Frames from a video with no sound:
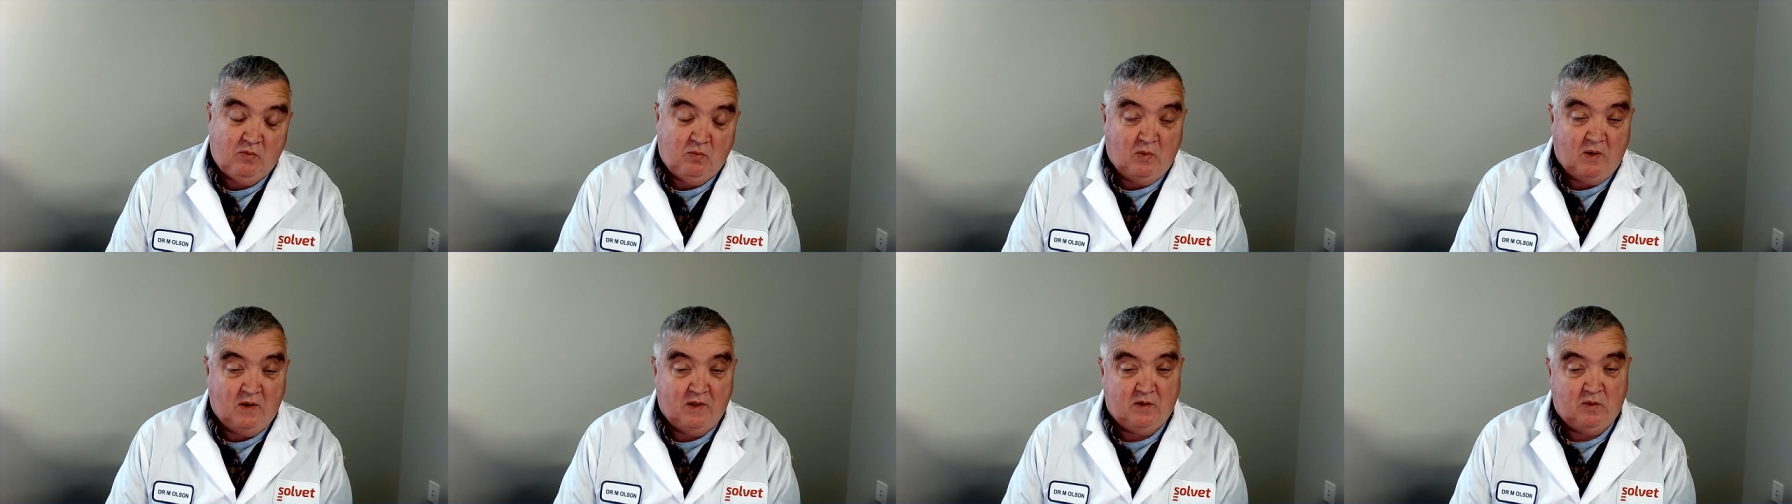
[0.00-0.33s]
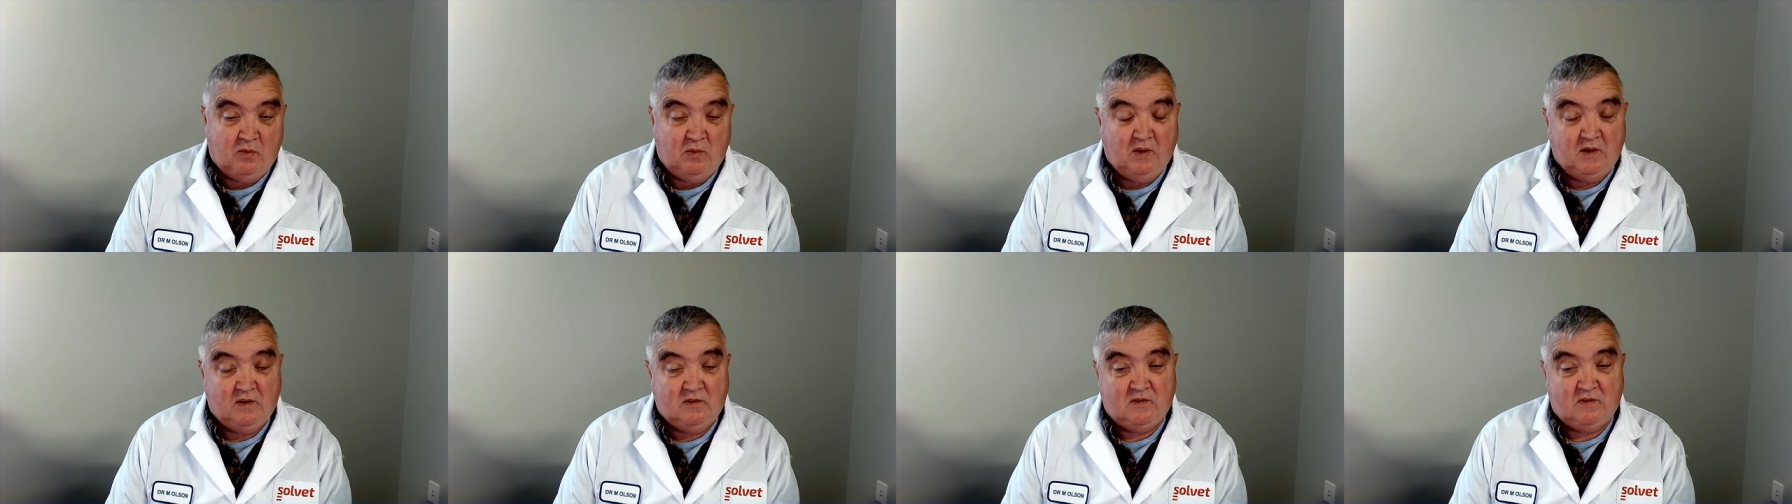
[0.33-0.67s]

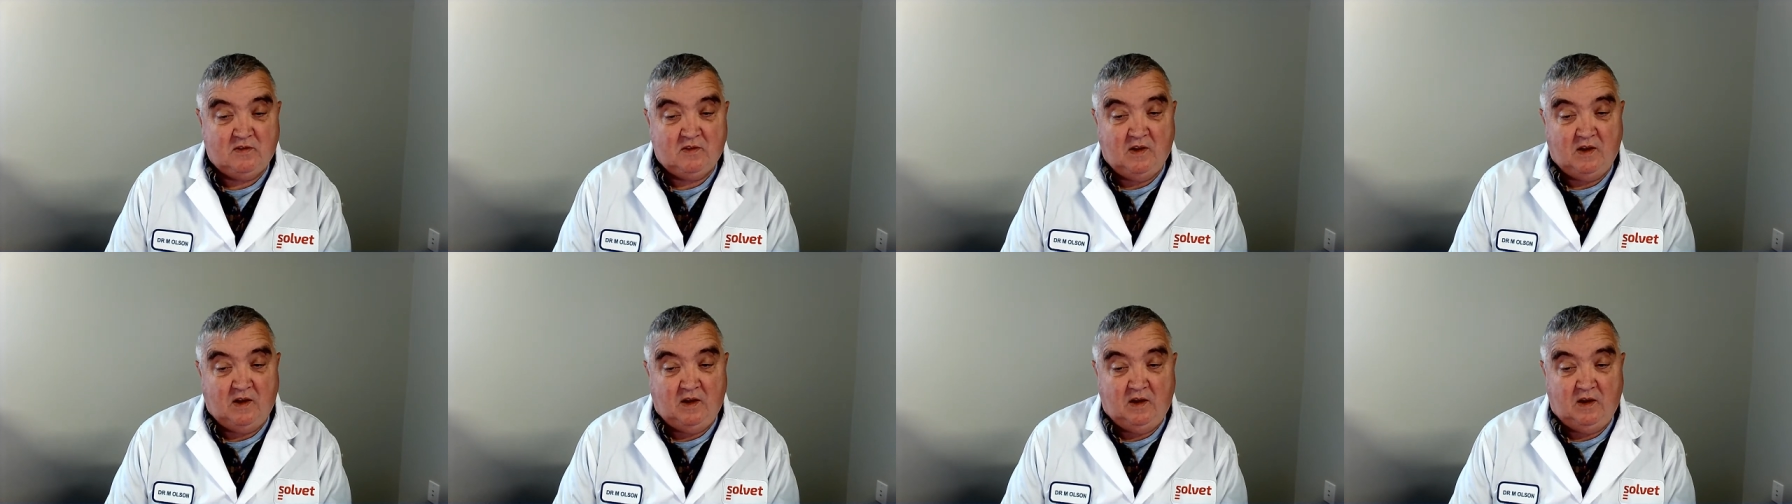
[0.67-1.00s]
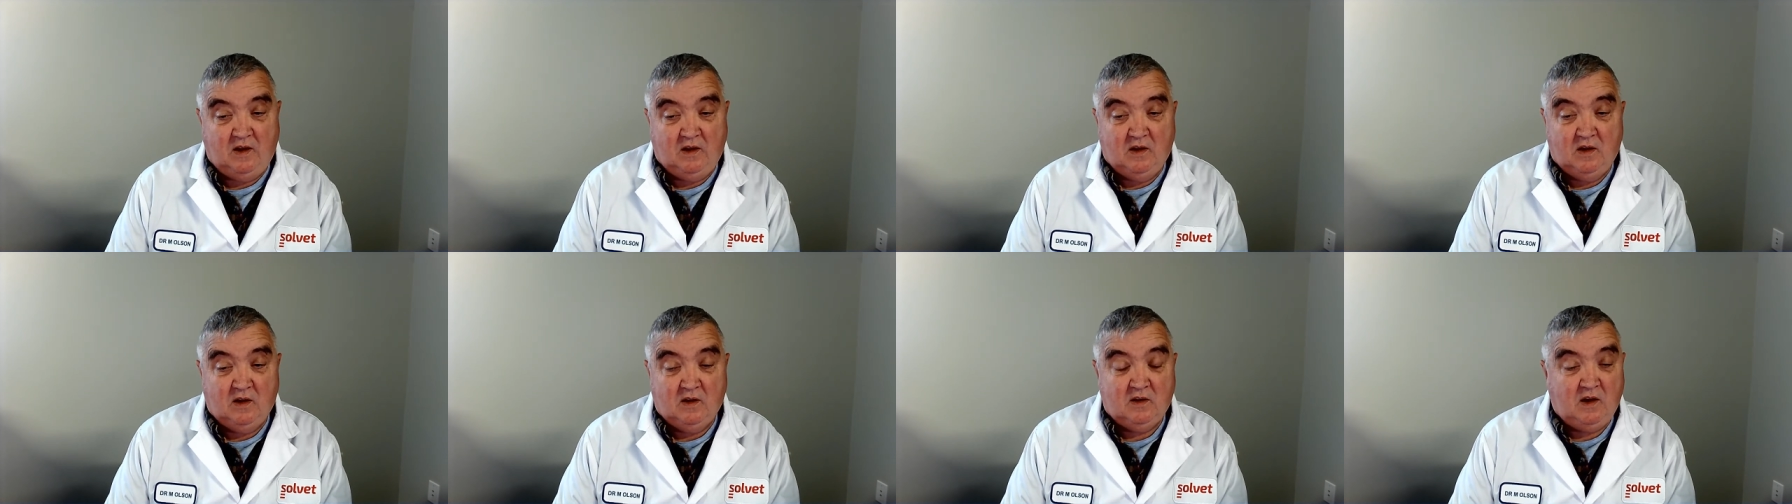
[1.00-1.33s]
whether it's
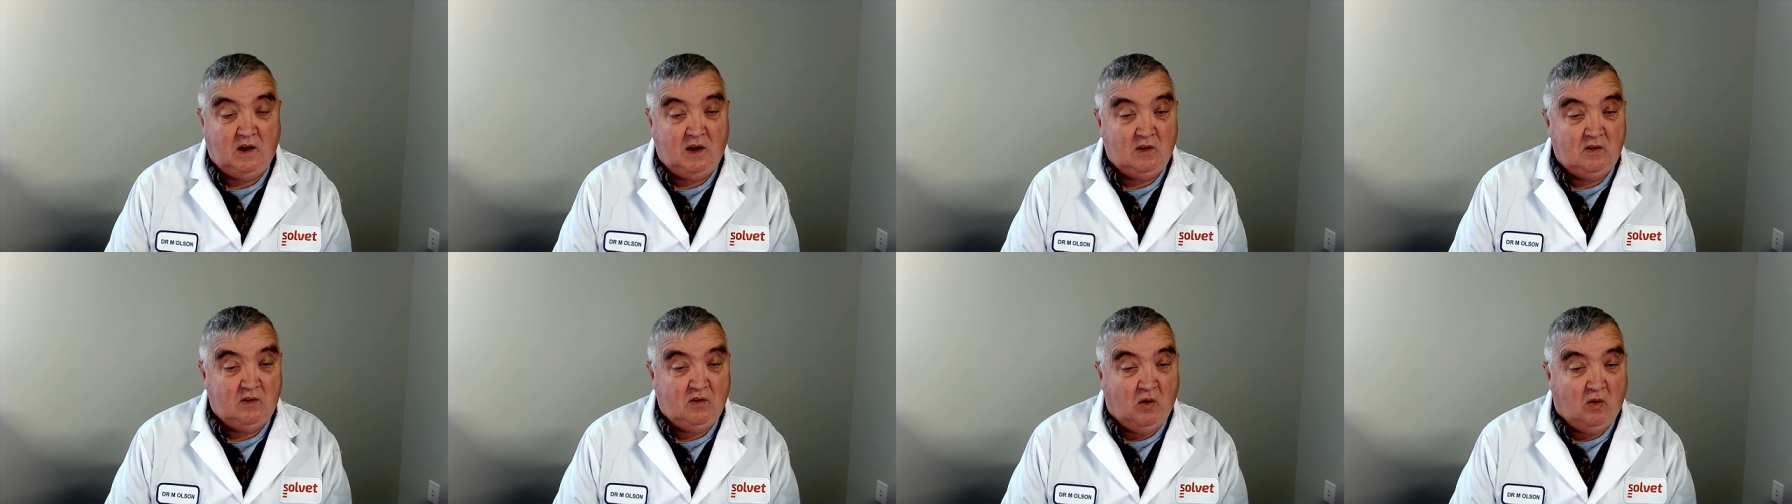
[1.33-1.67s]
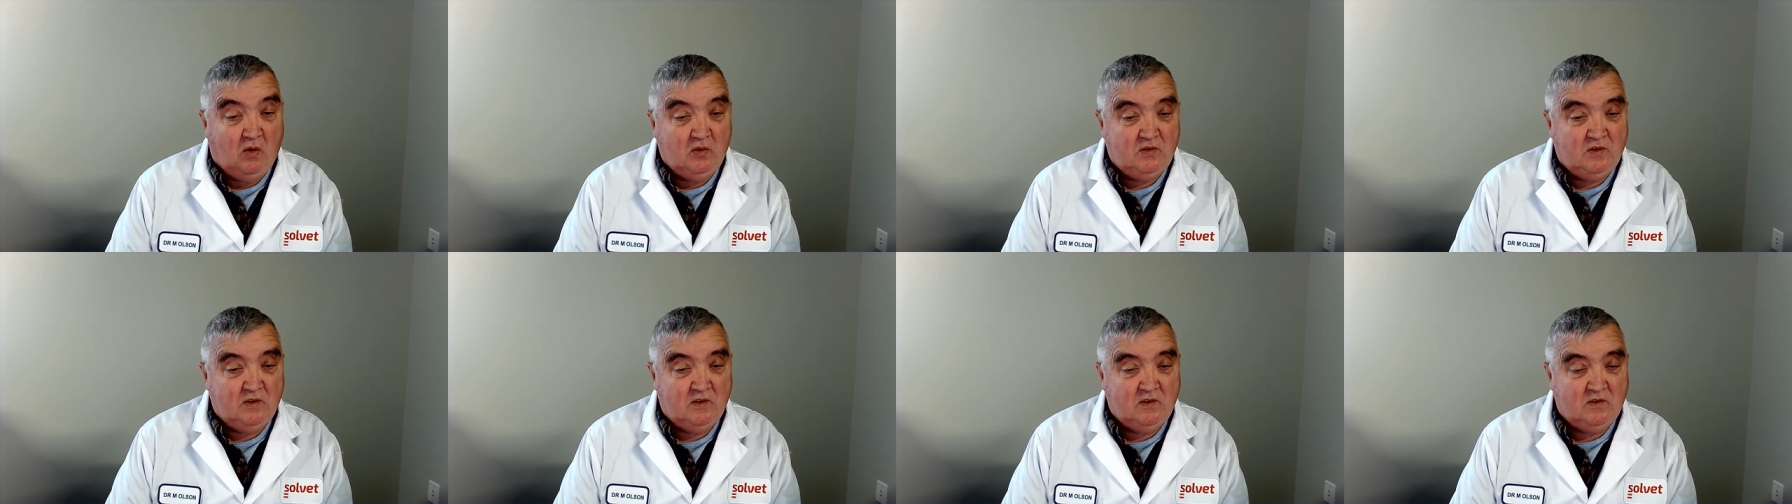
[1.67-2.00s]
a
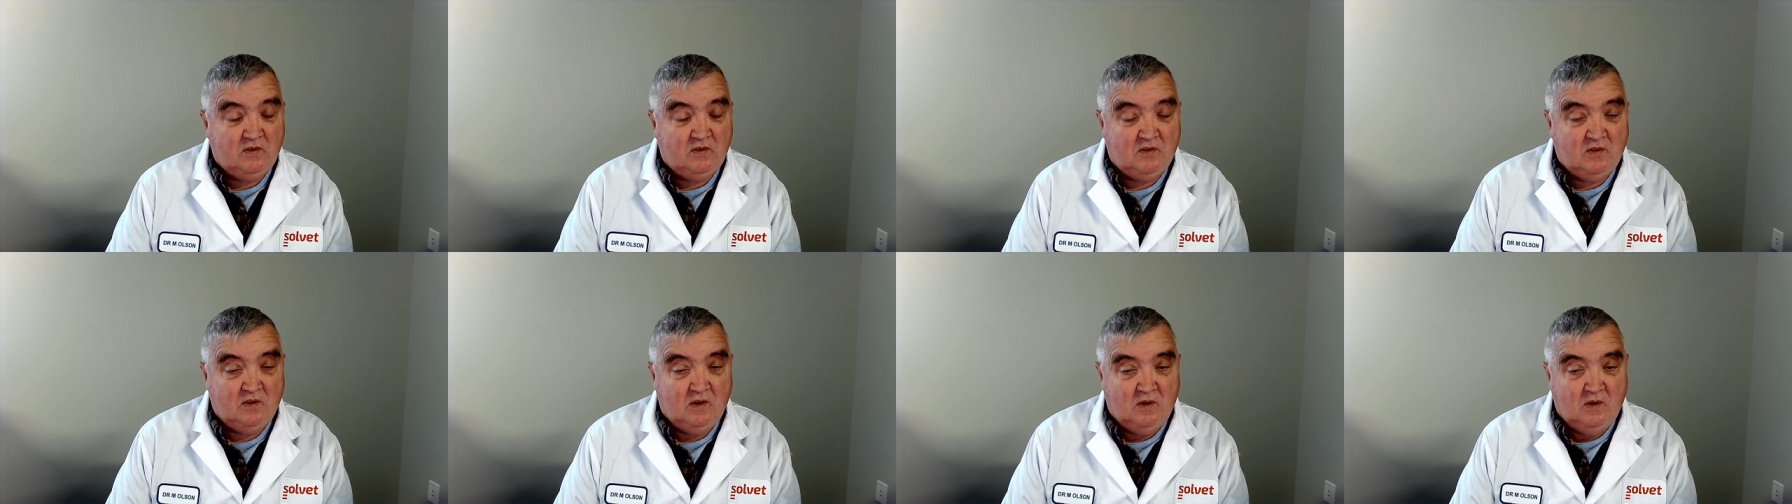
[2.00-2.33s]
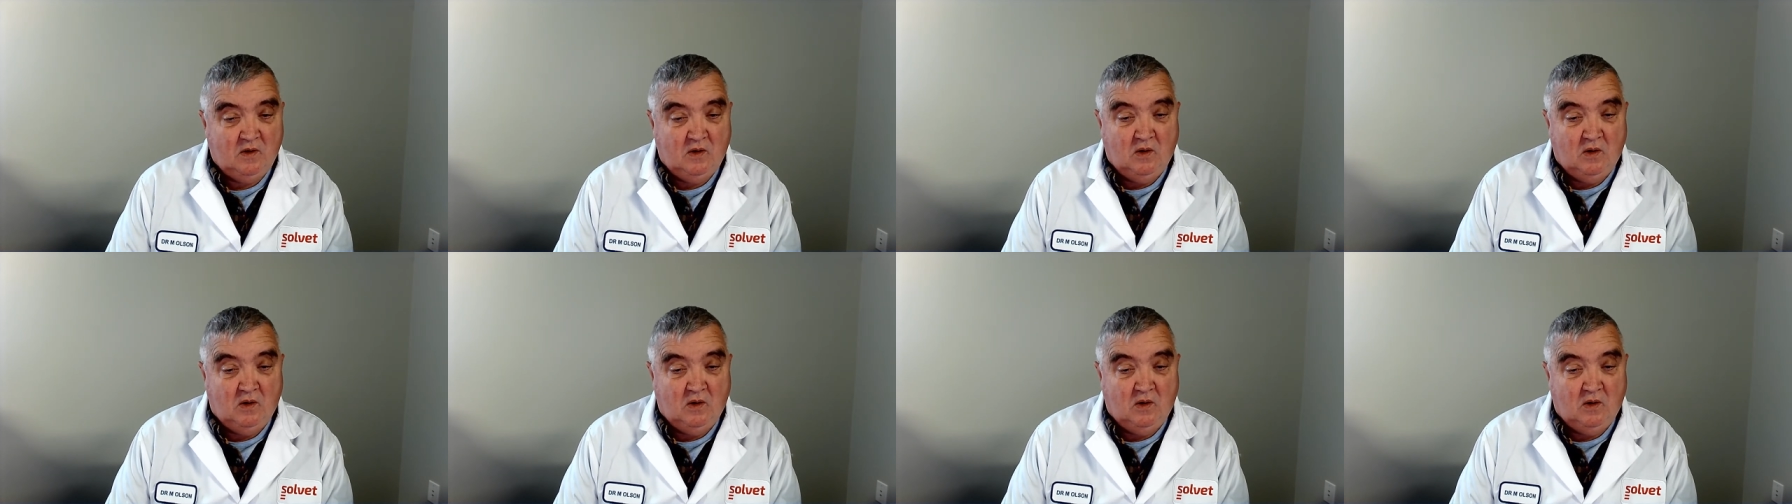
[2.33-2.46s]
ketosis